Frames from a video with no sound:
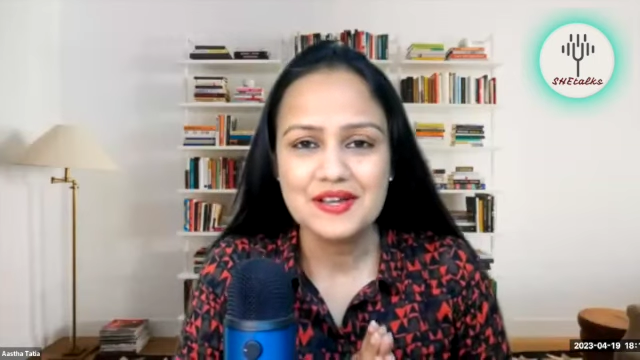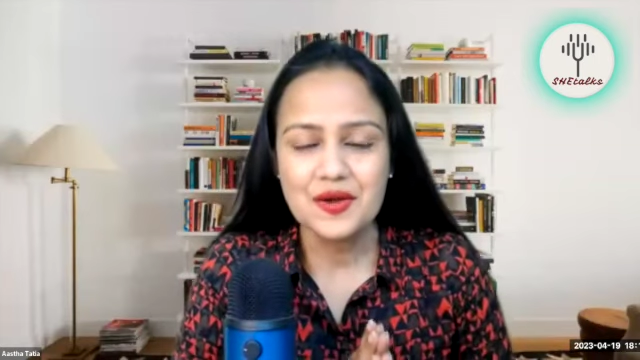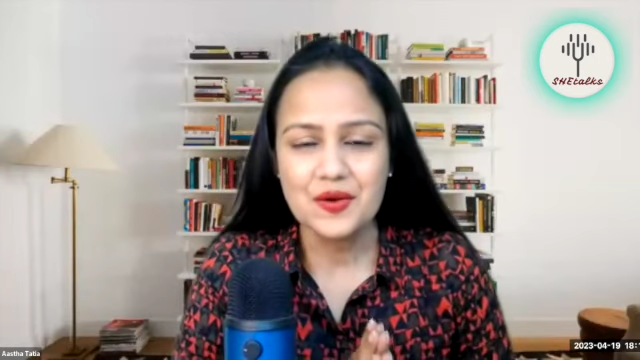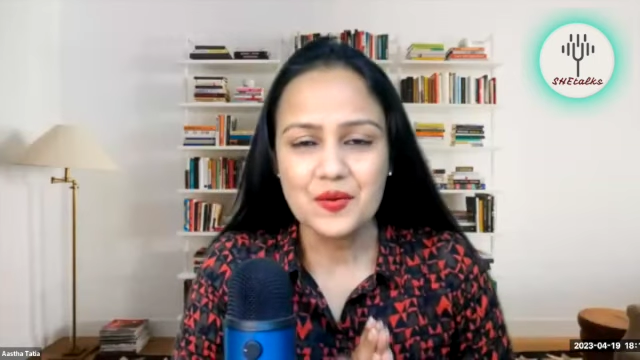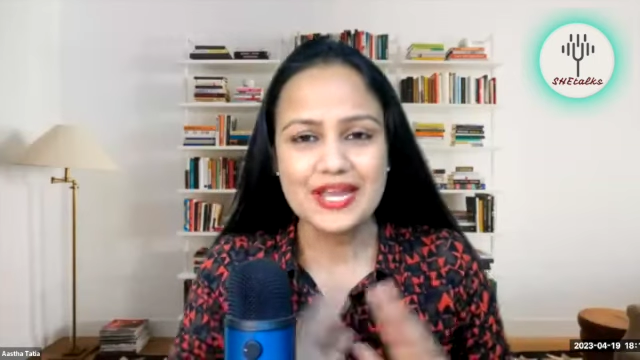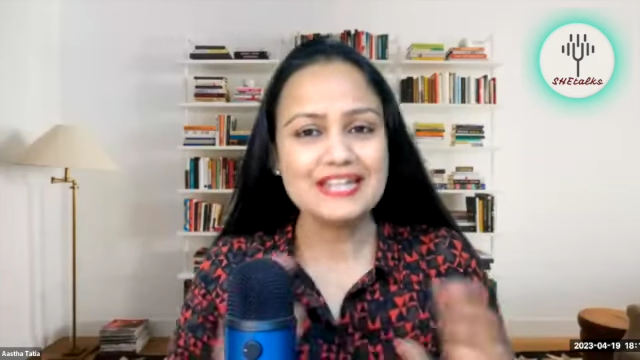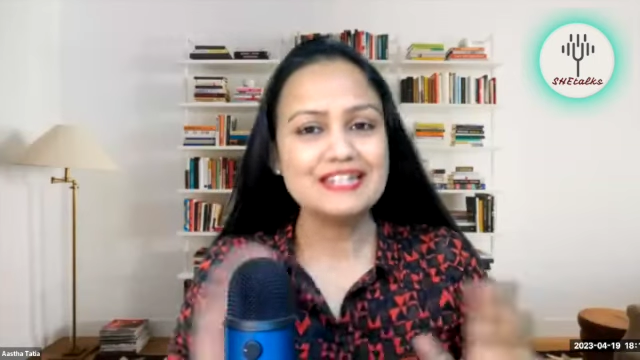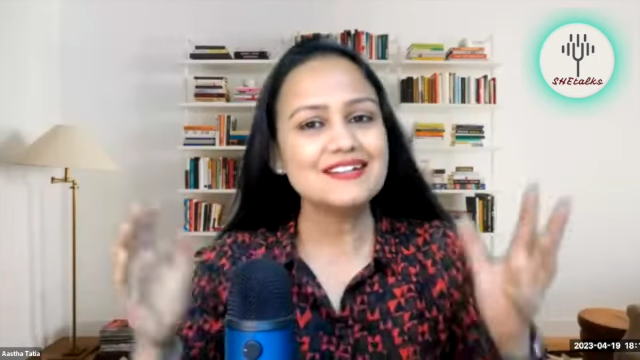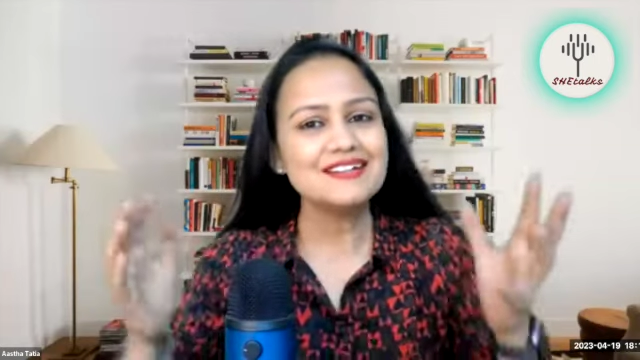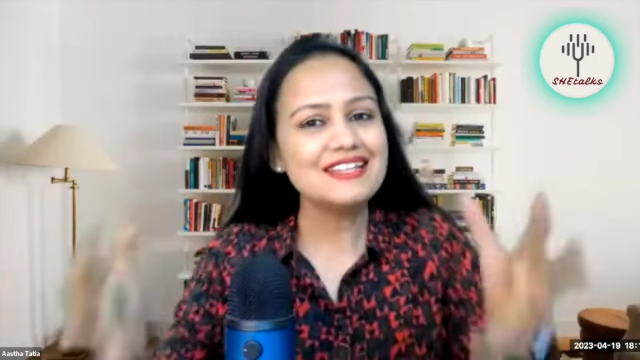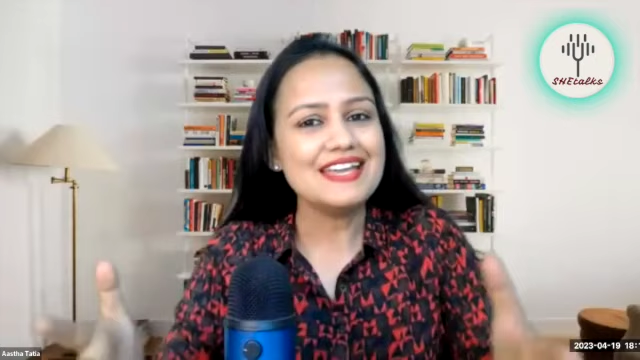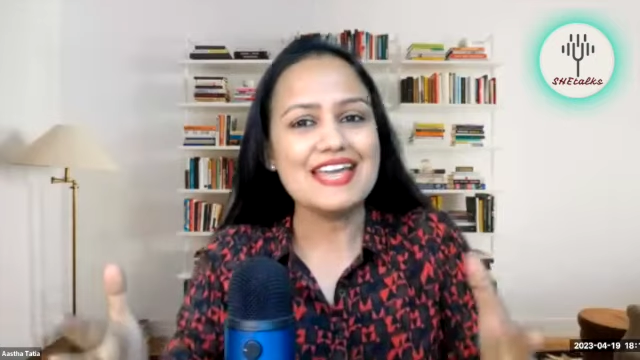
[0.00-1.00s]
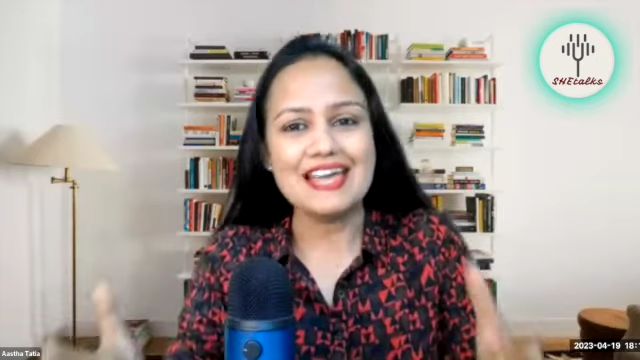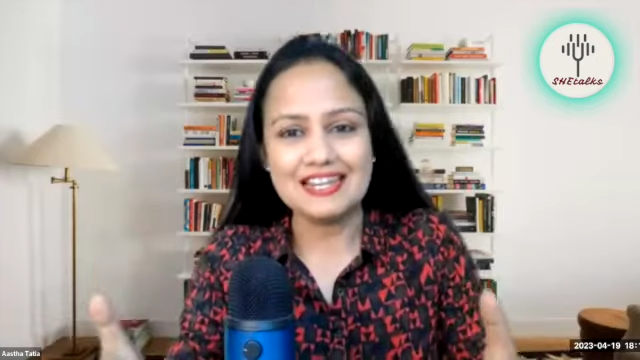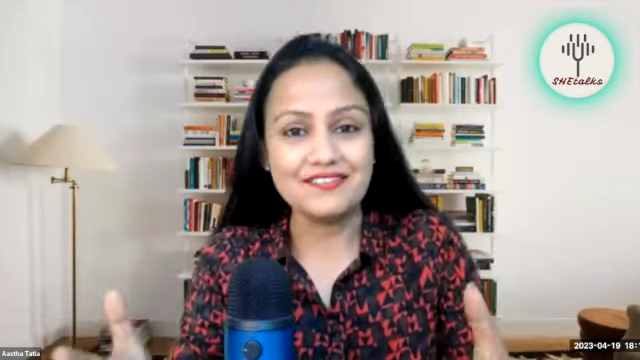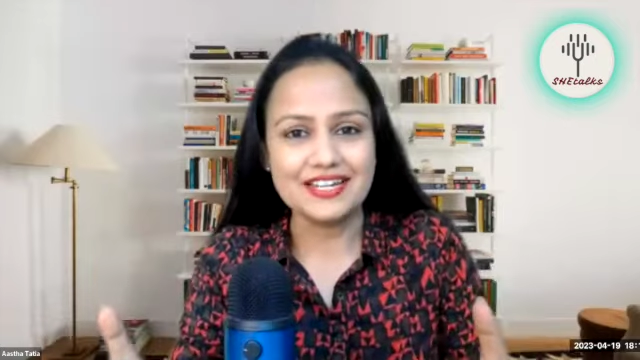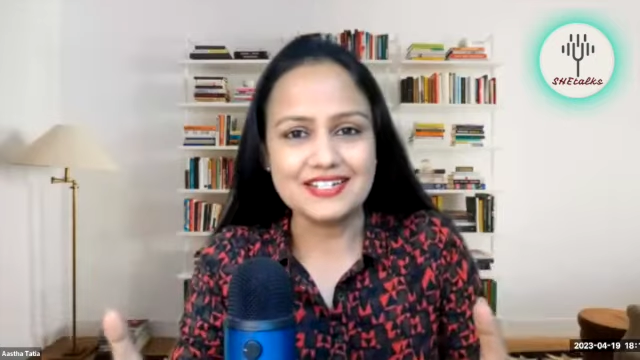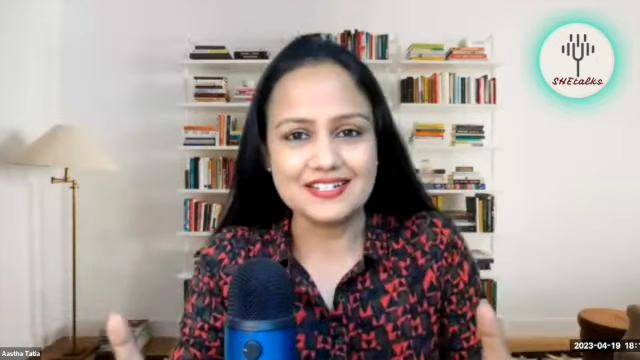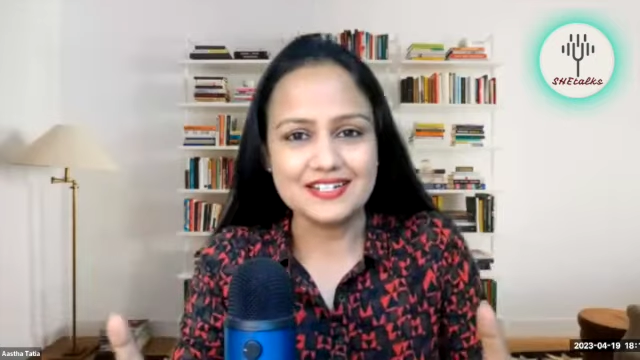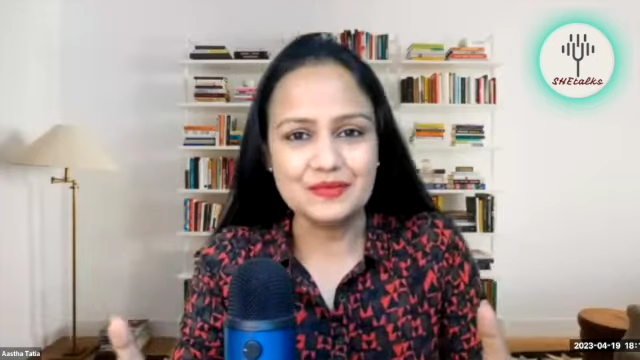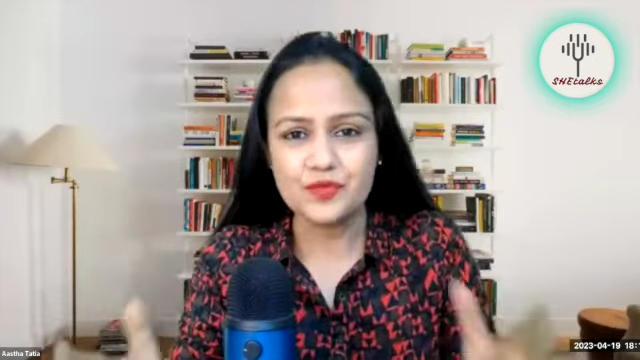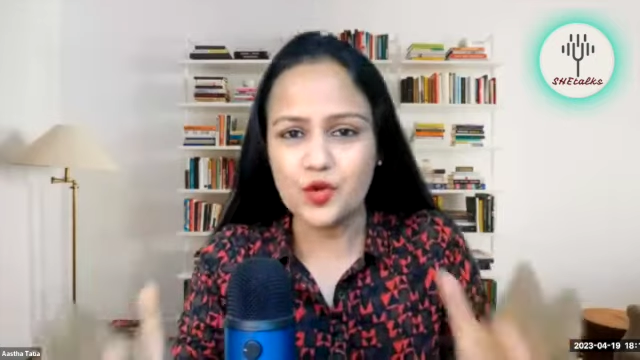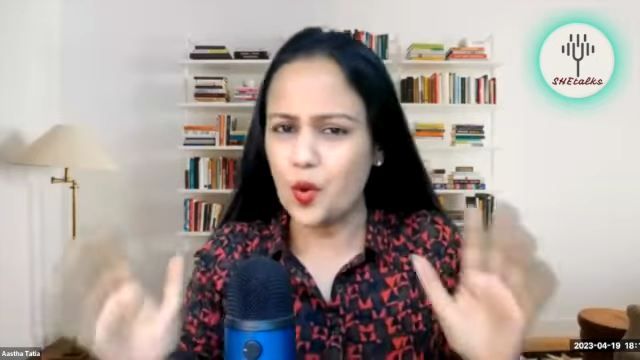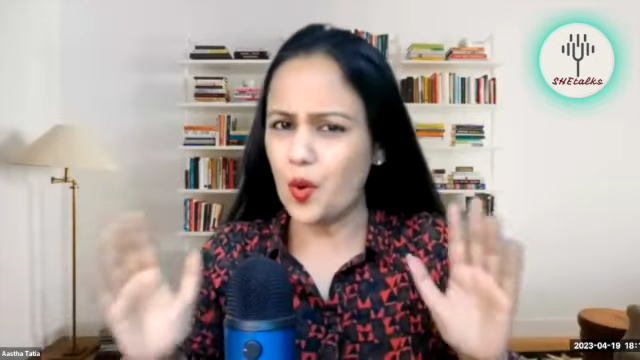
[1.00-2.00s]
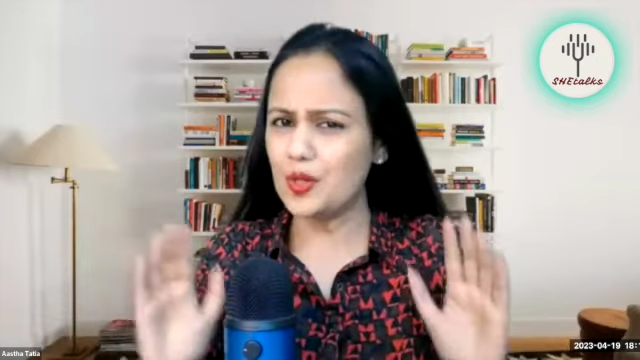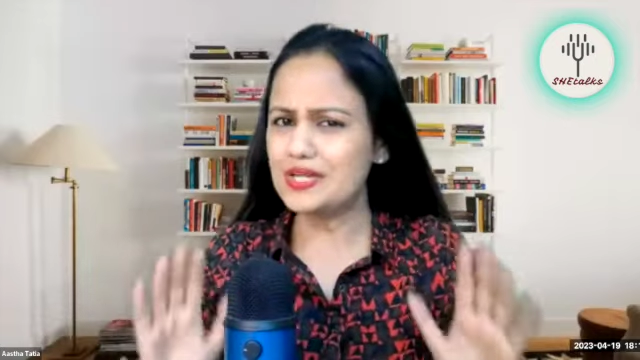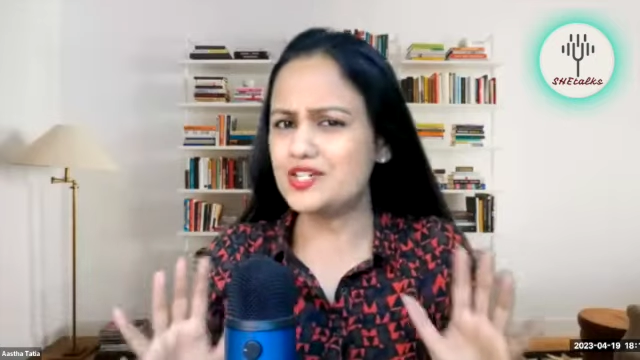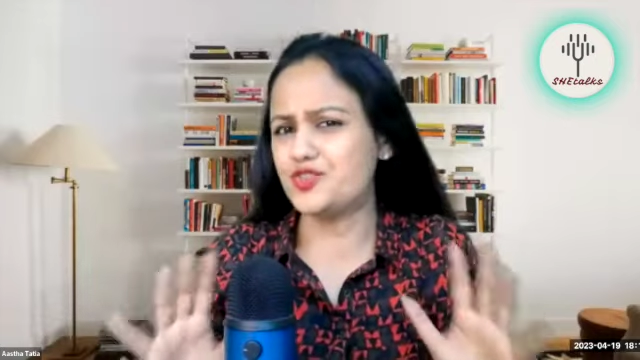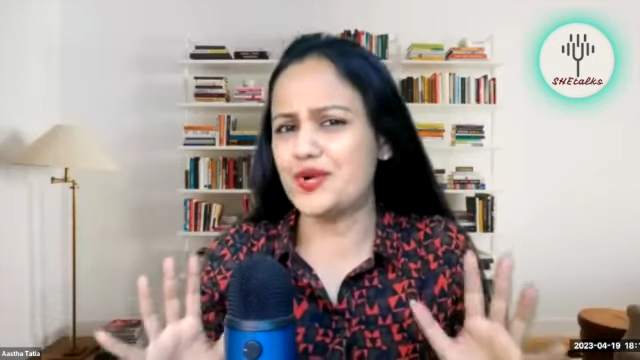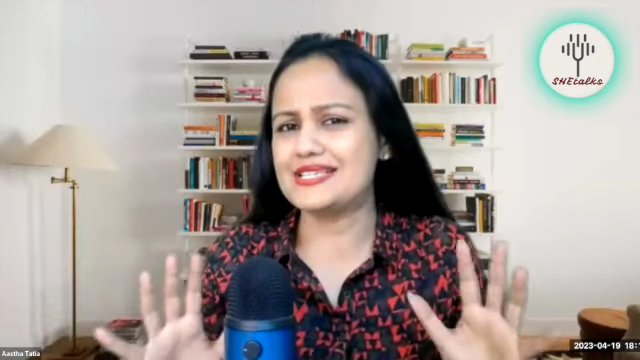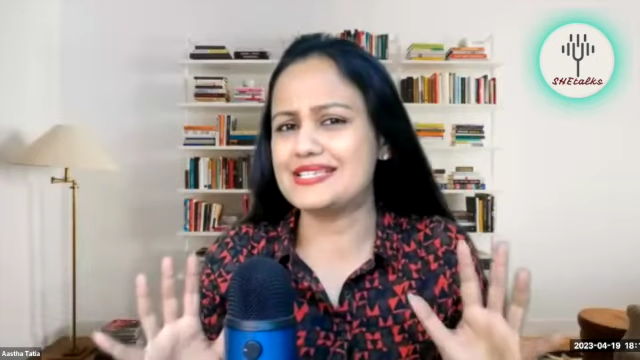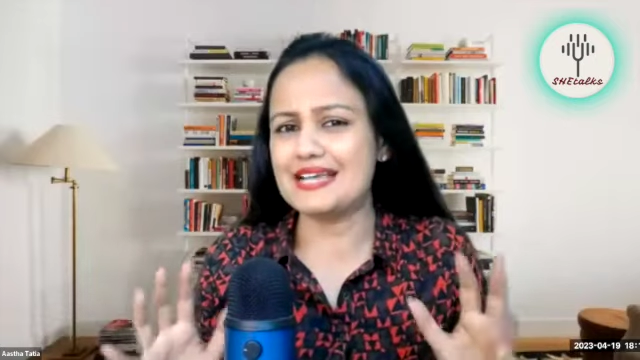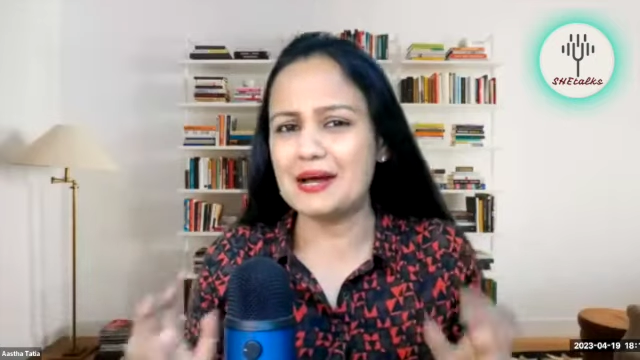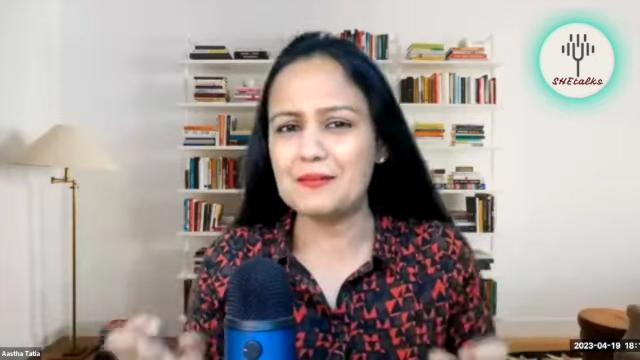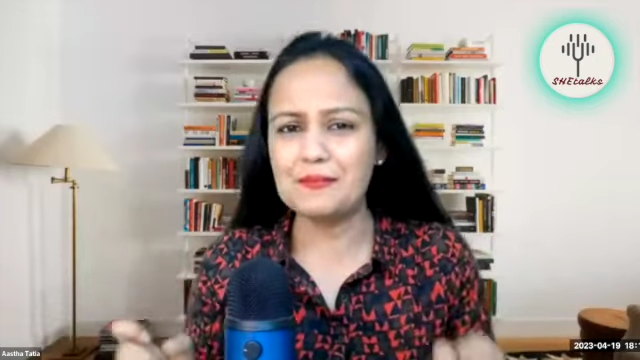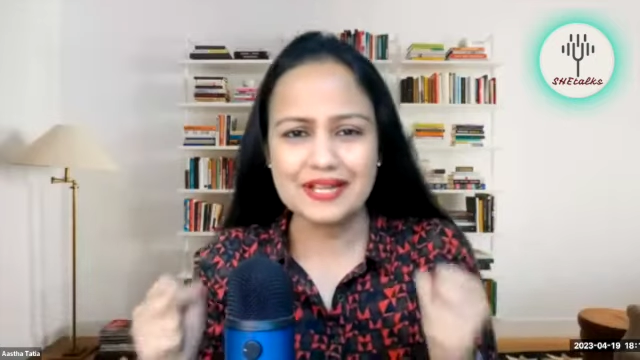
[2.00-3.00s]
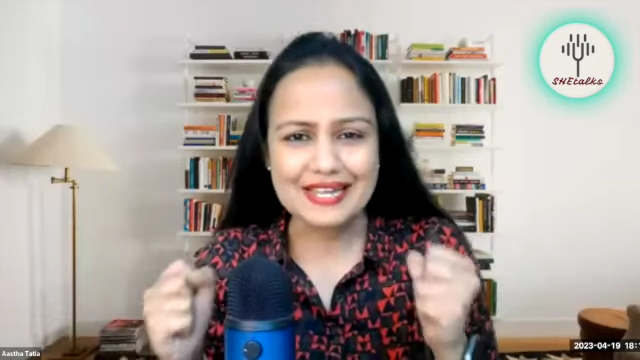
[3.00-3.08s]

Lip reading: we entered the elevator, all dressed up,